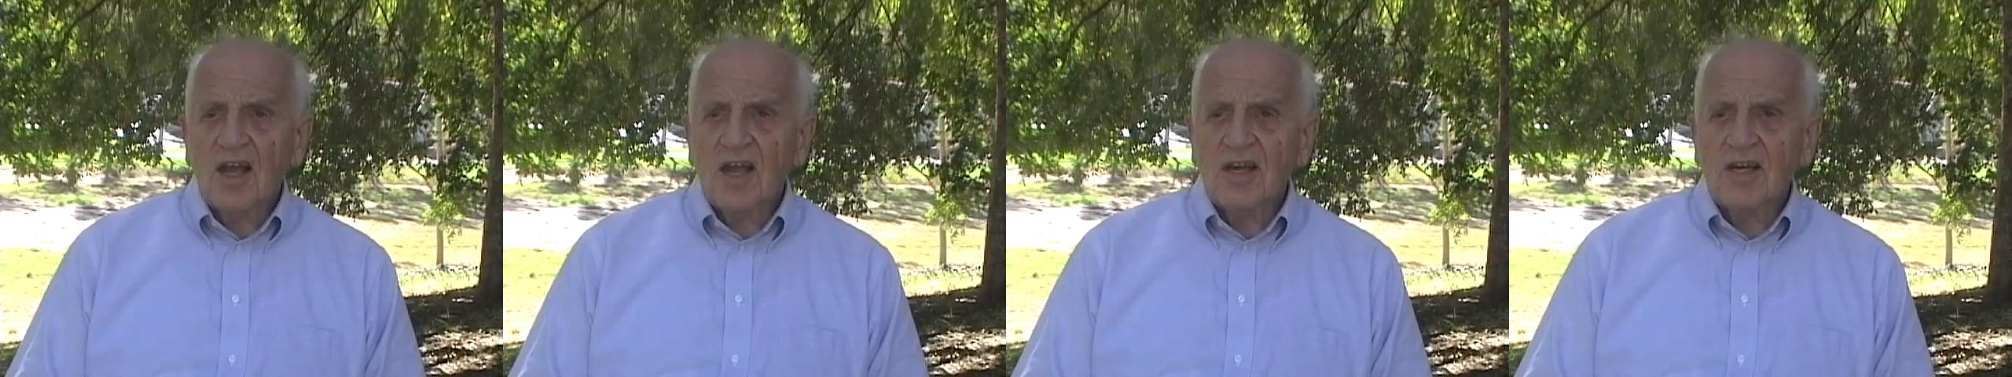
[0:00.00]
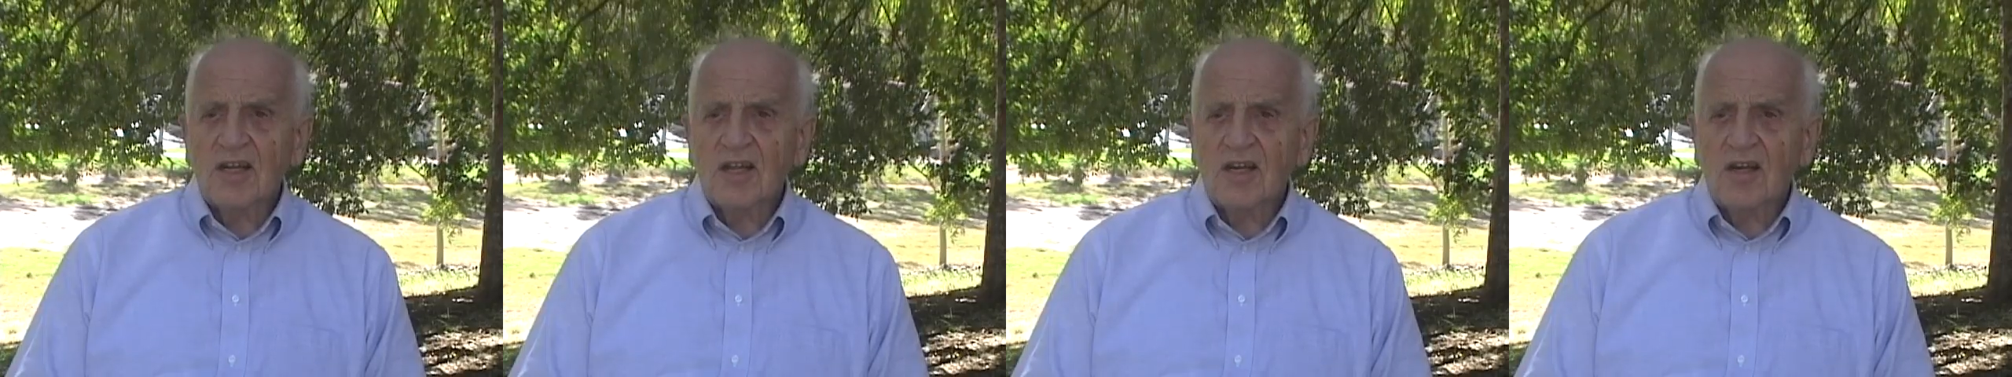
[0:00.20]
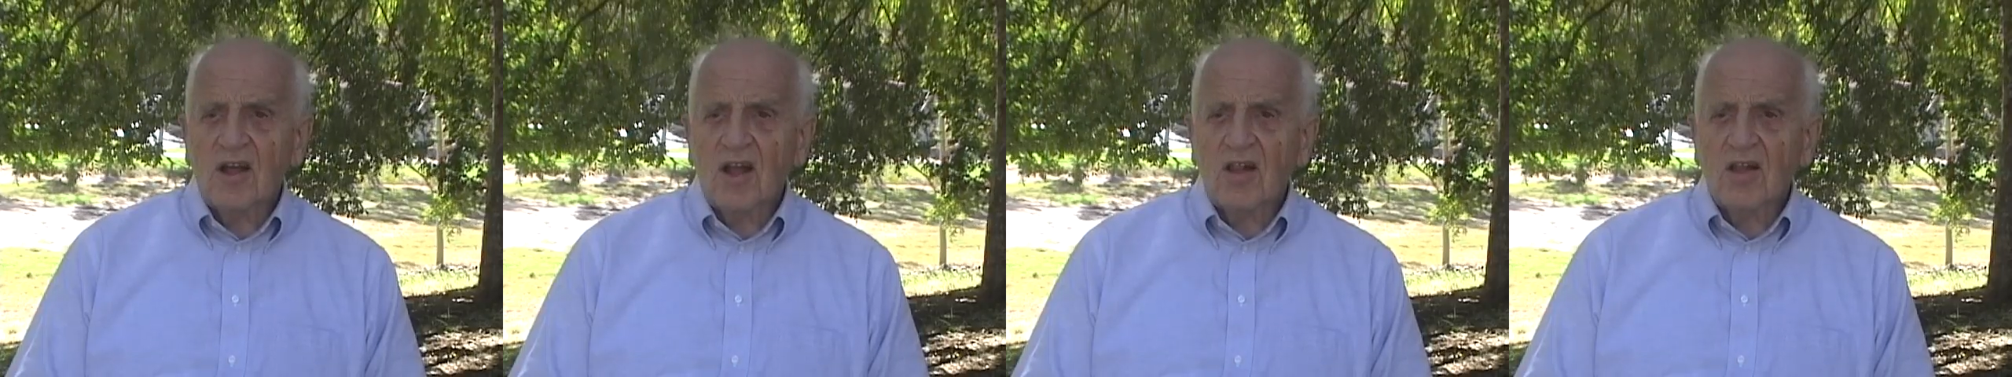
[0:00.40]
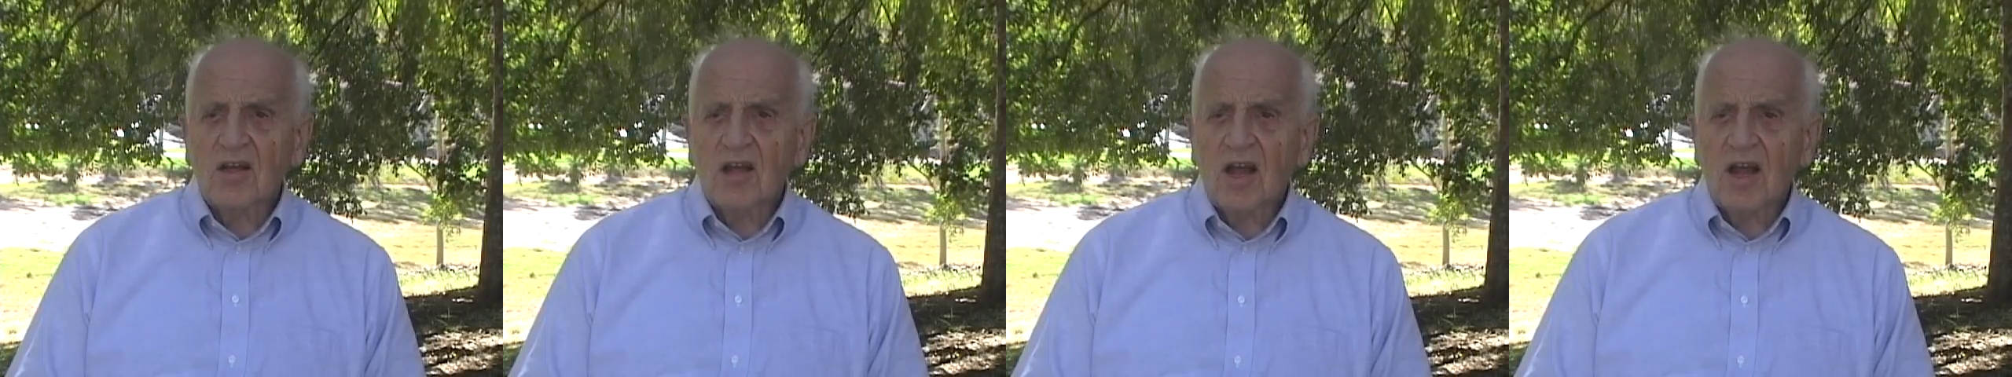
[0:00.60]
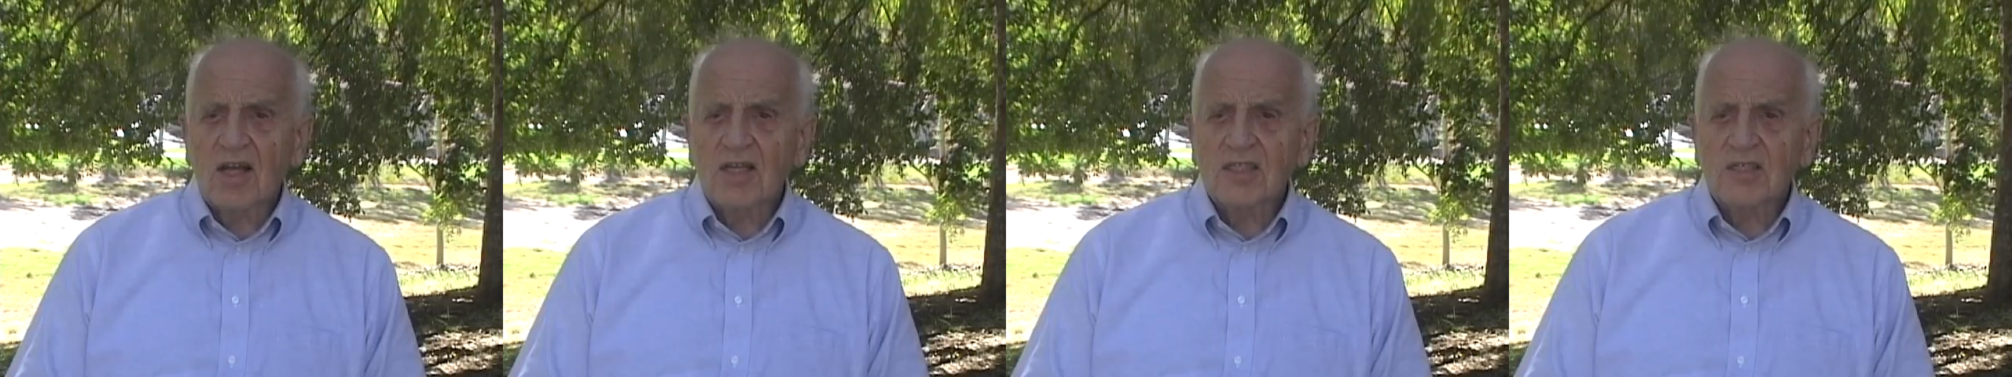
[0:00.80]
and in all
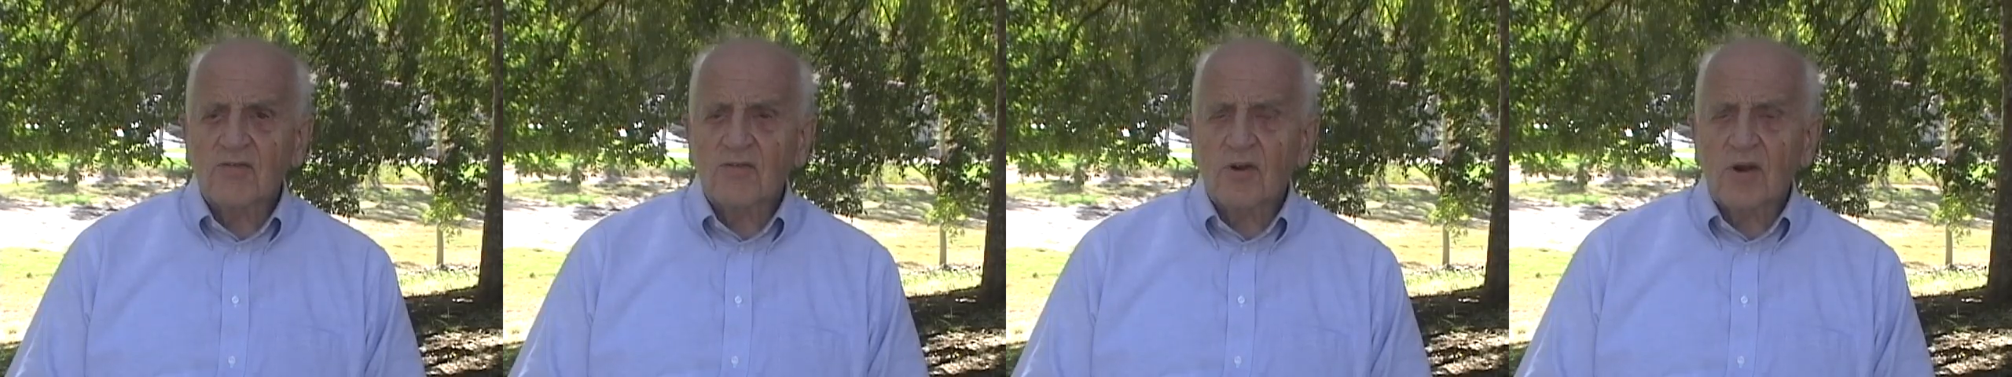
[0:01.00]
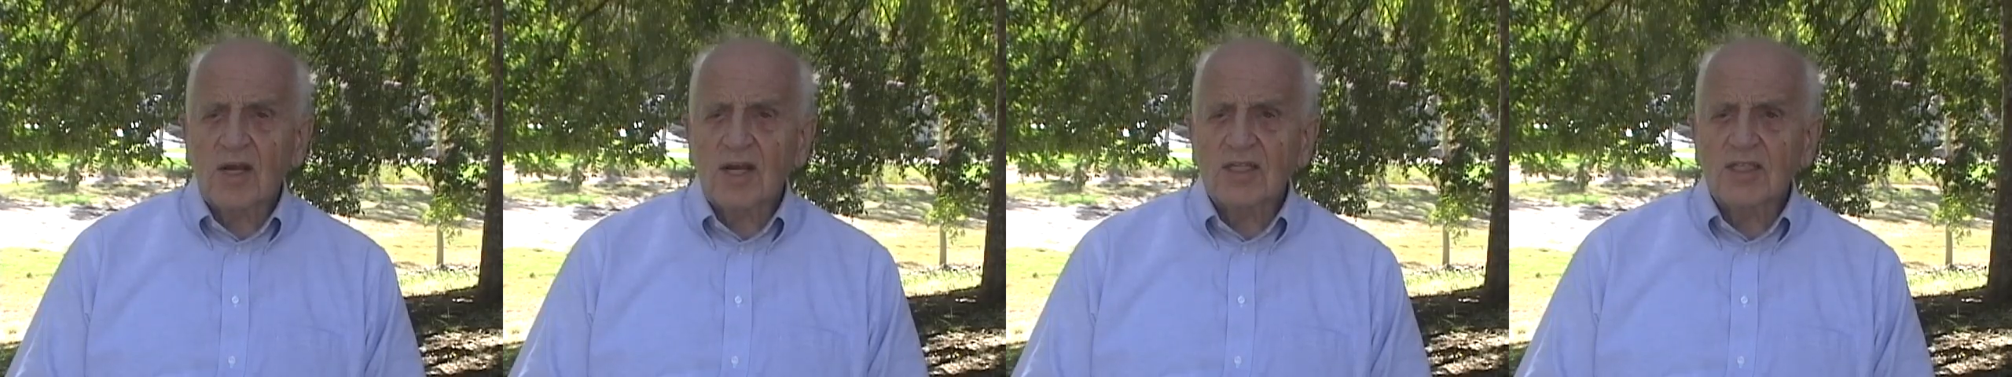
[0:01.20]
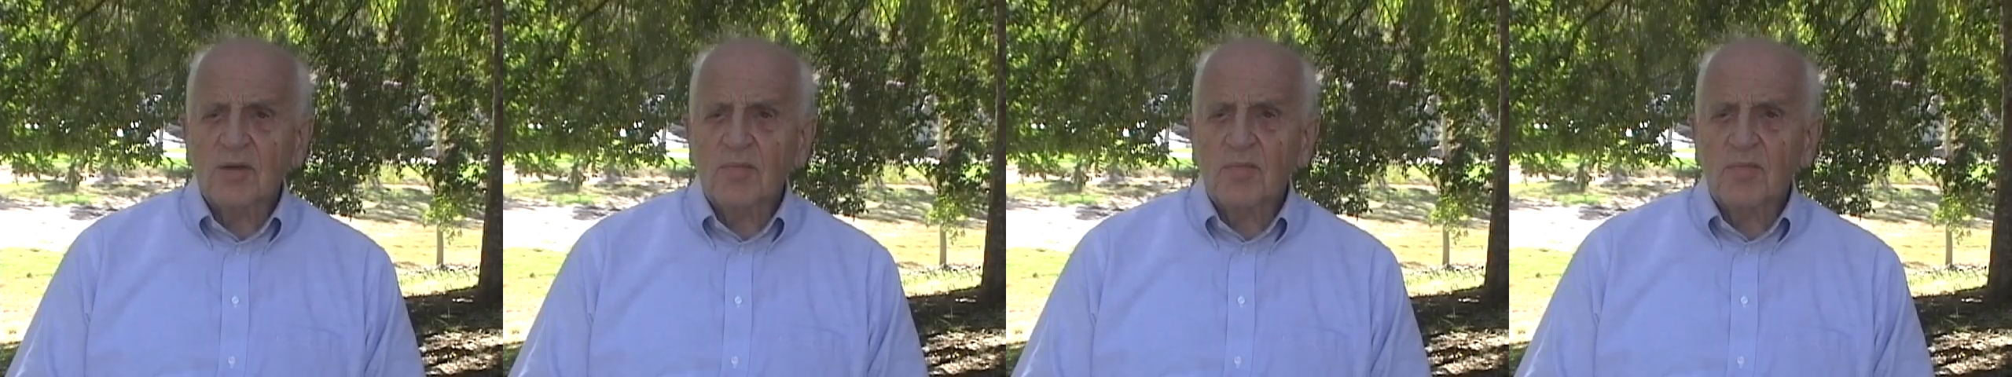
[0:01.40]
kinds of ways,